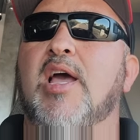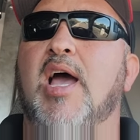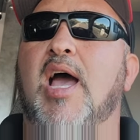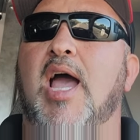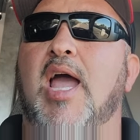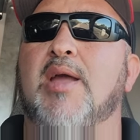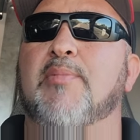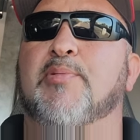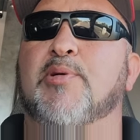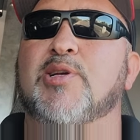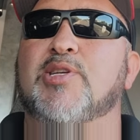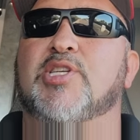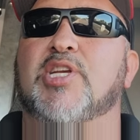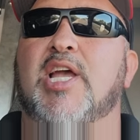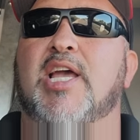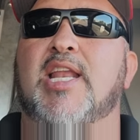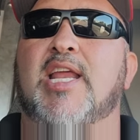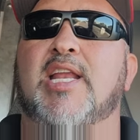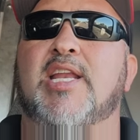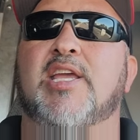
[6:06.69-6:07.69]
I
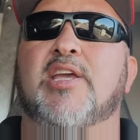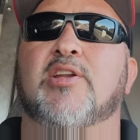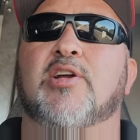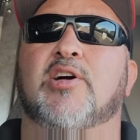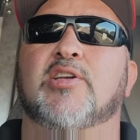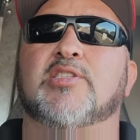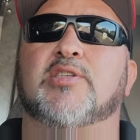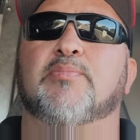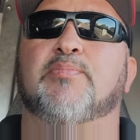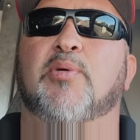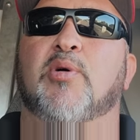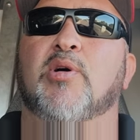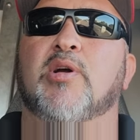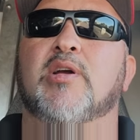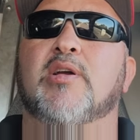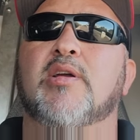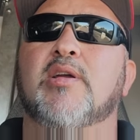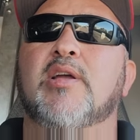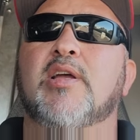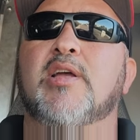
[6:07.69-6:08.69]
appreciate any and all
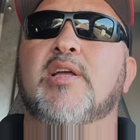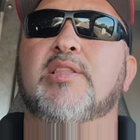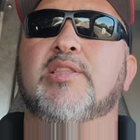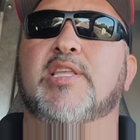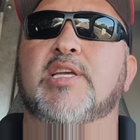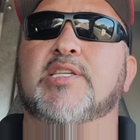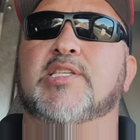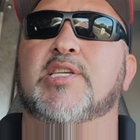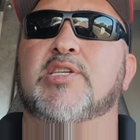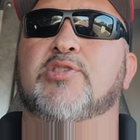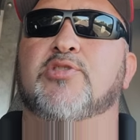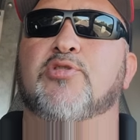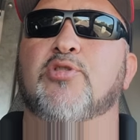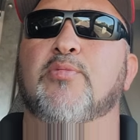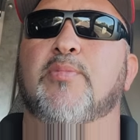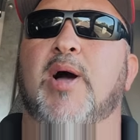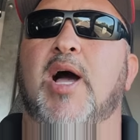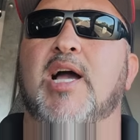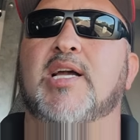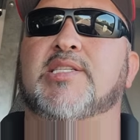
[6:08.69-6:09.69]
support. This is
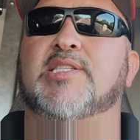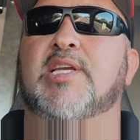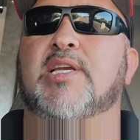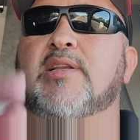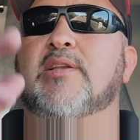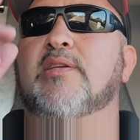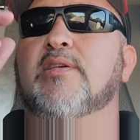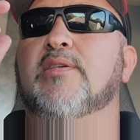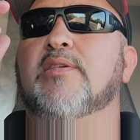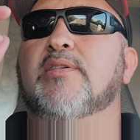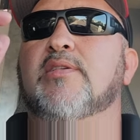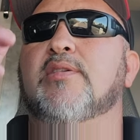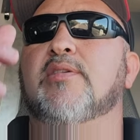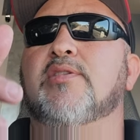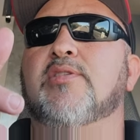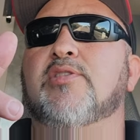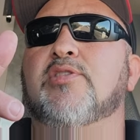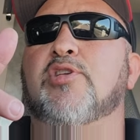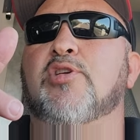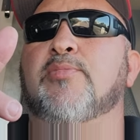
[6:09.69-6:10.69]
True Boxing.
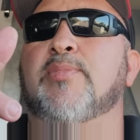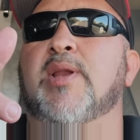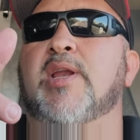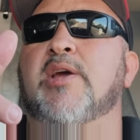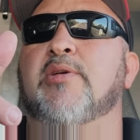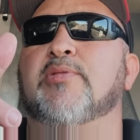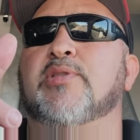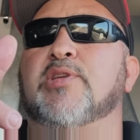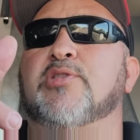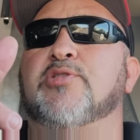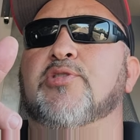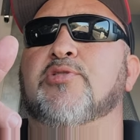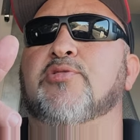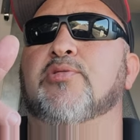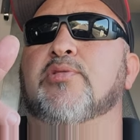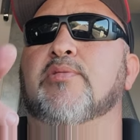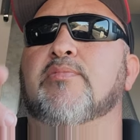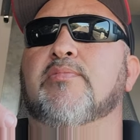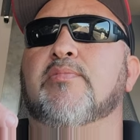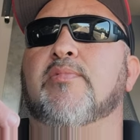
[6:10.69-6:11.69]
You've been hit with the
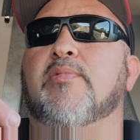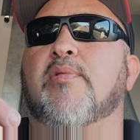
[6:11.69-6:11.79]
truth.